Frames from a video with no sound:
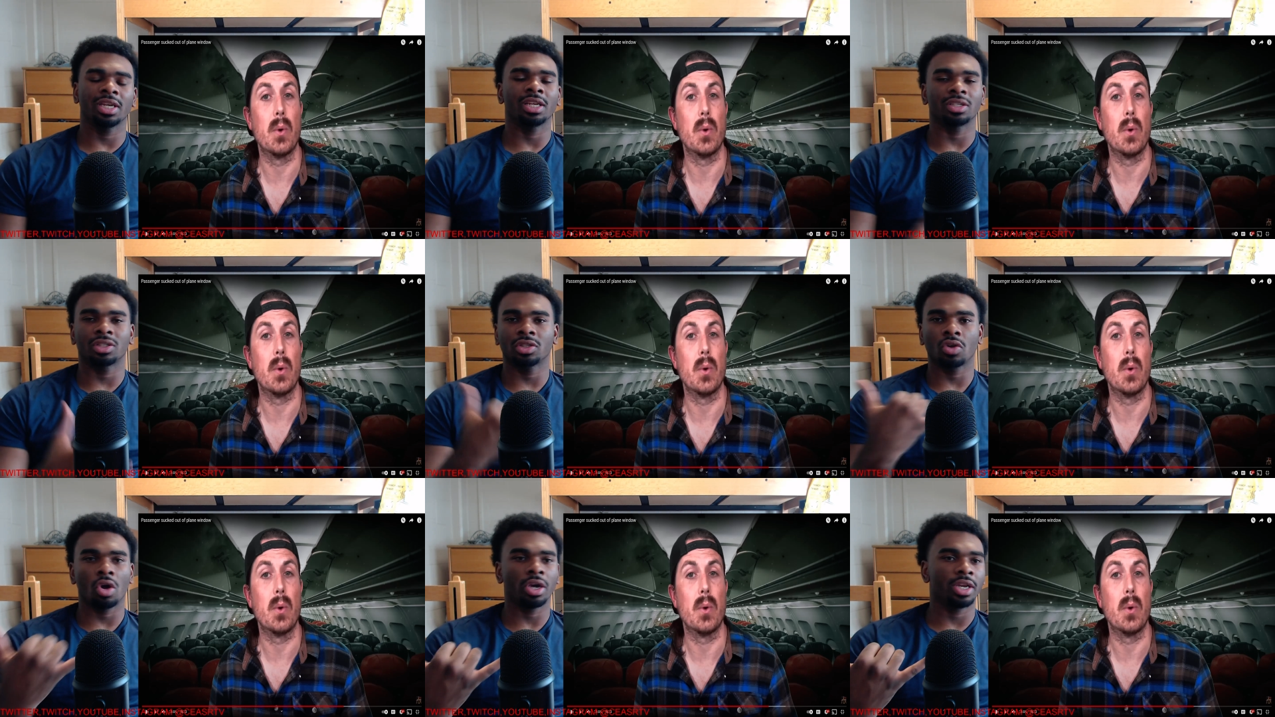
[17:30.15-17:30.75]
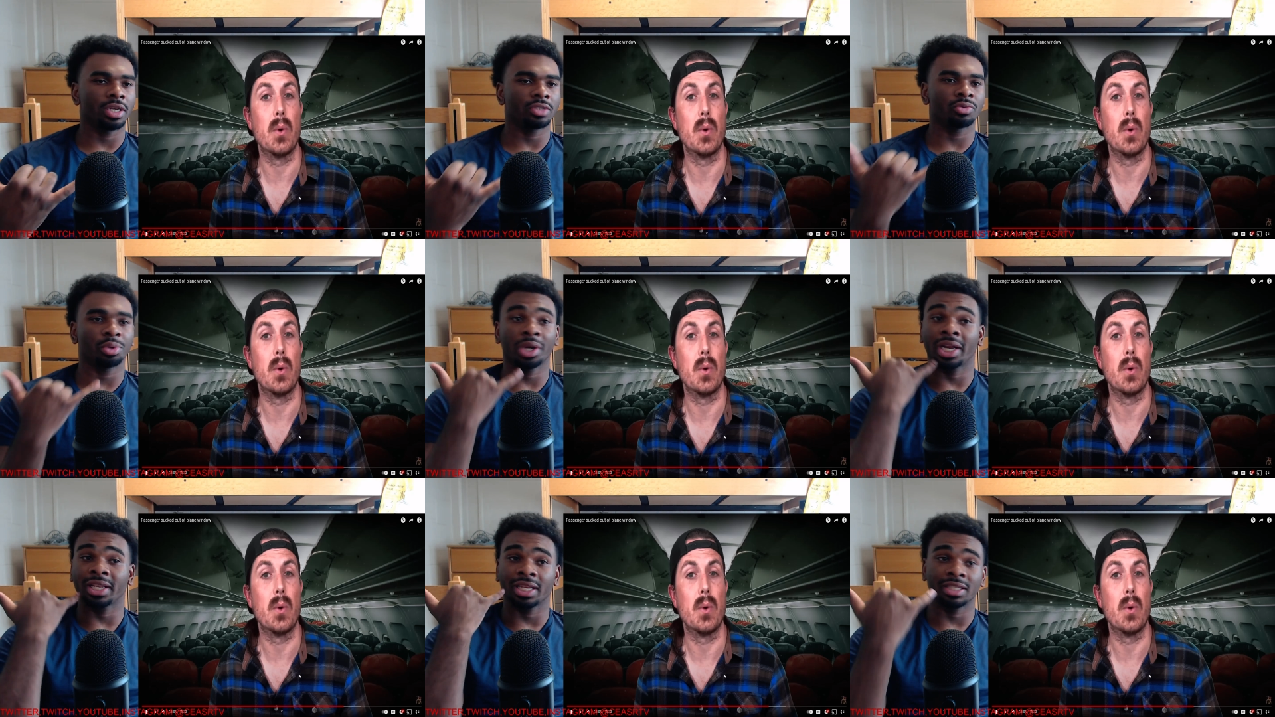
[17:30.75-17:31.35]
Speaker 1: It's talking, it's really
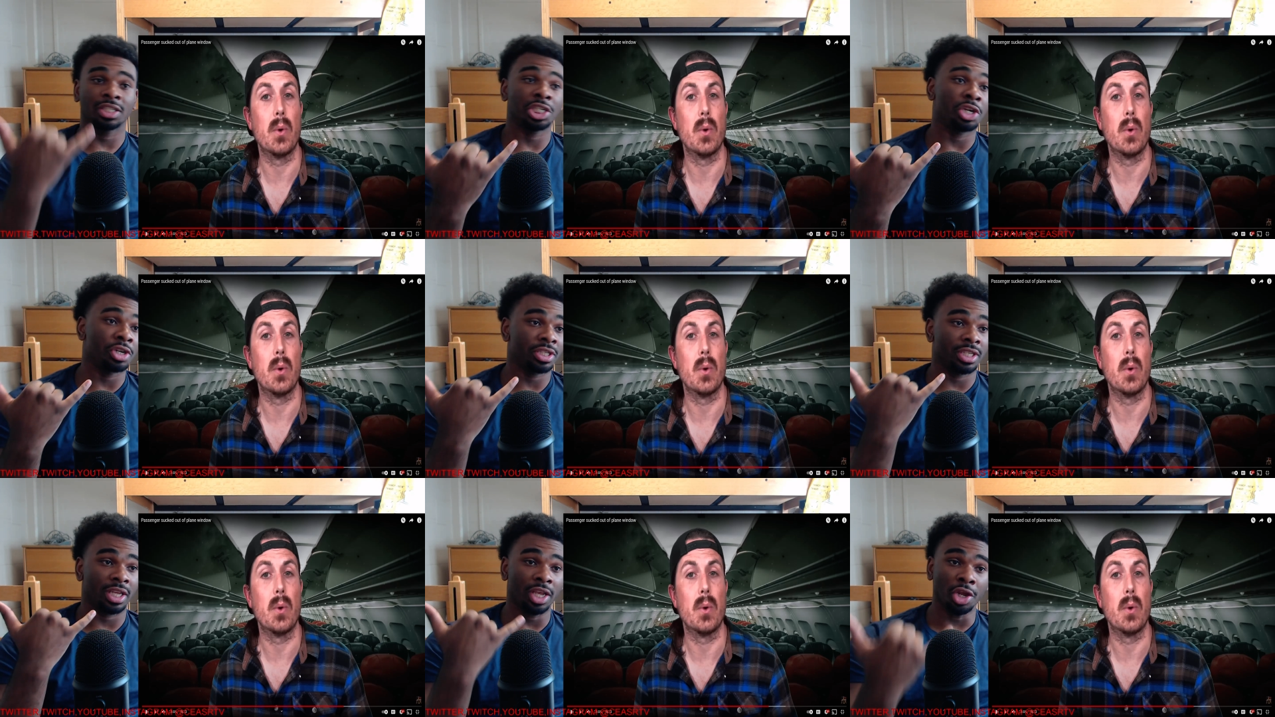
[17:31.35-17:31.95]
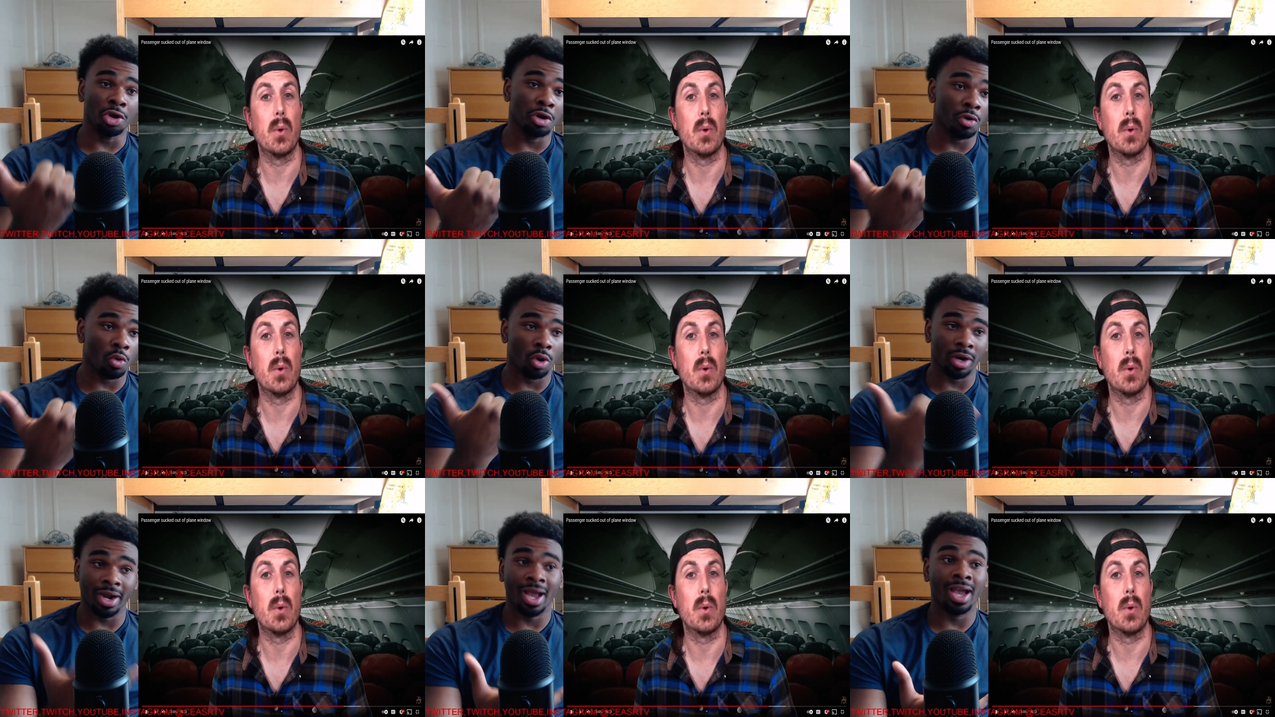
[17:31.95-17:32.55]
not that serious to hear it or
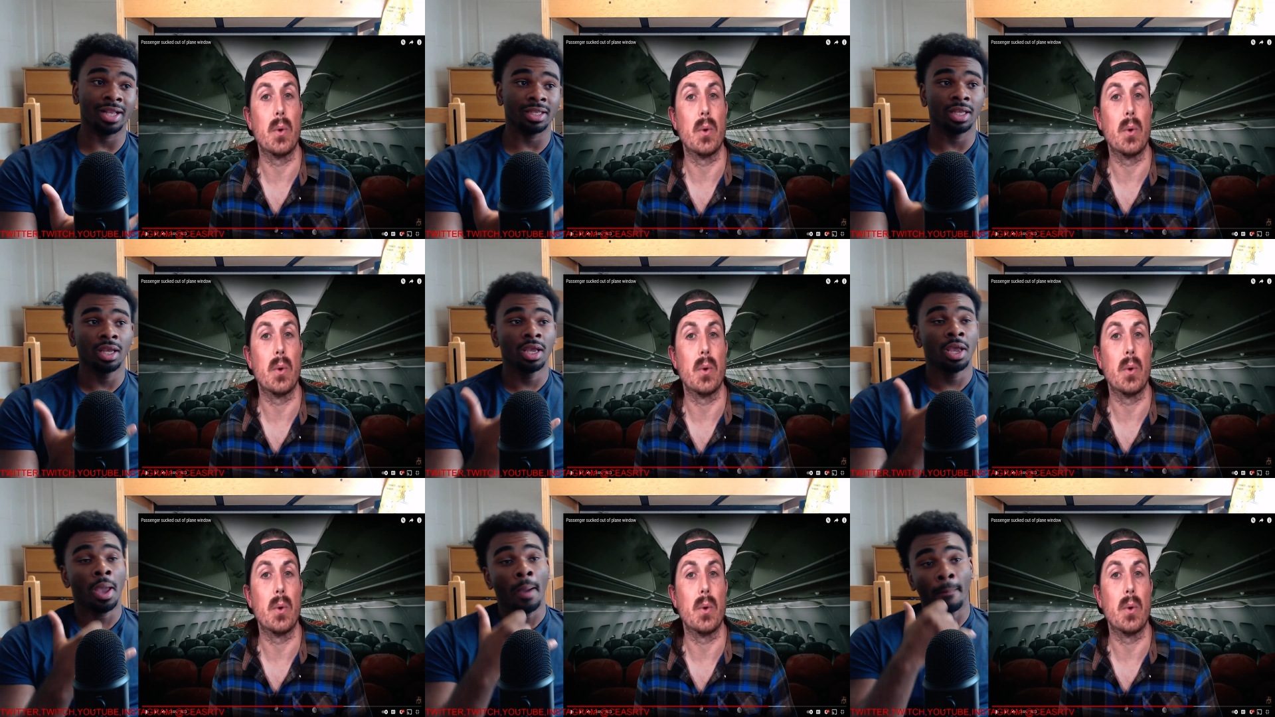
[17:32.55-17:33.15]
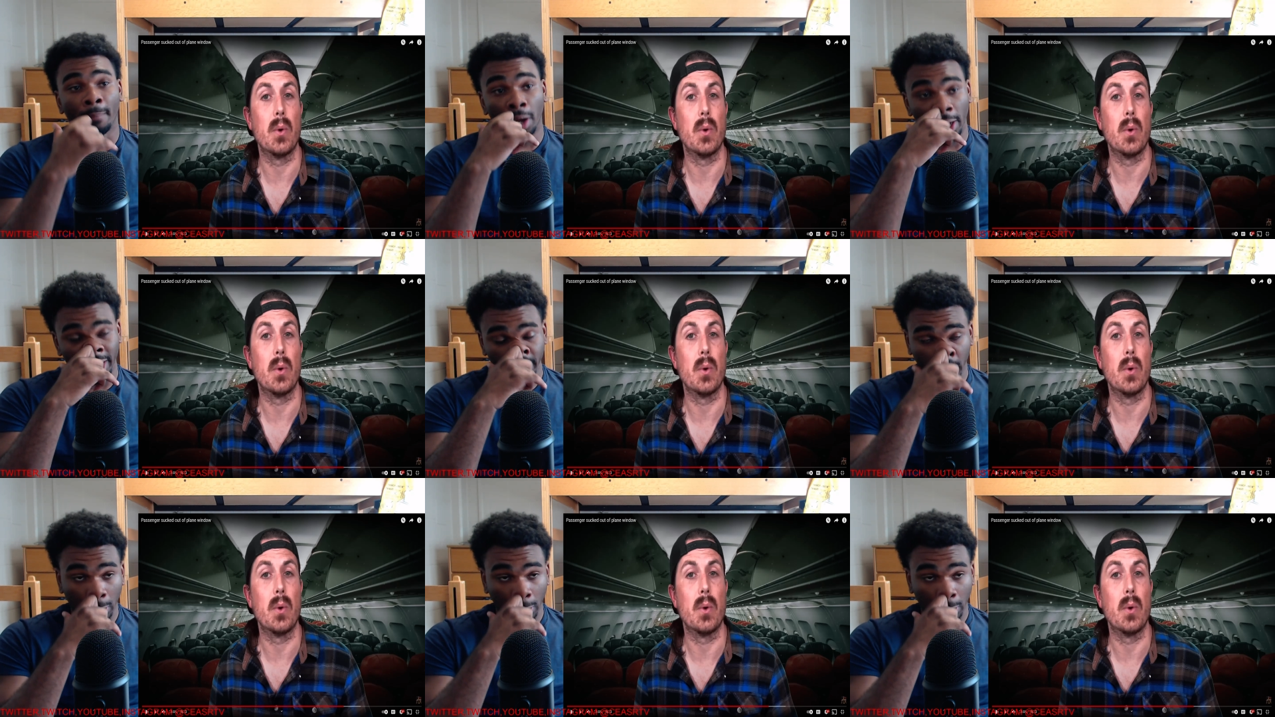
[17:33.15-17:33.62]
not. But,